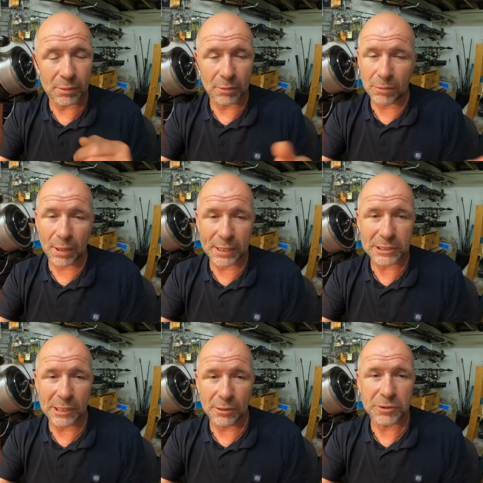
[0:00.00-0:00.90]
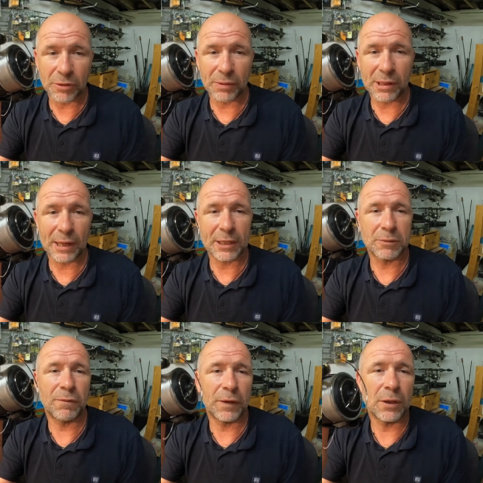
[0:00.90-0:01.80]
Could quite easily use a
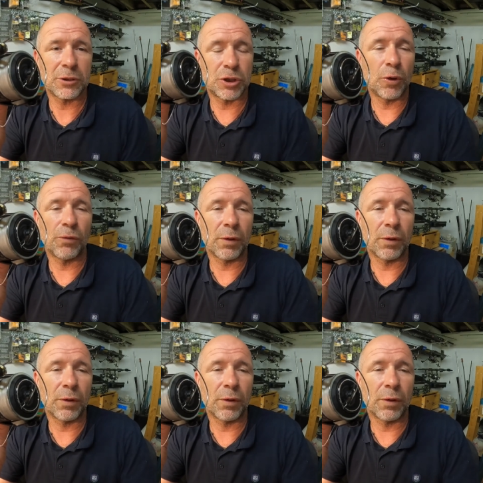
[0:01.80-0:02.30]
3000 for your short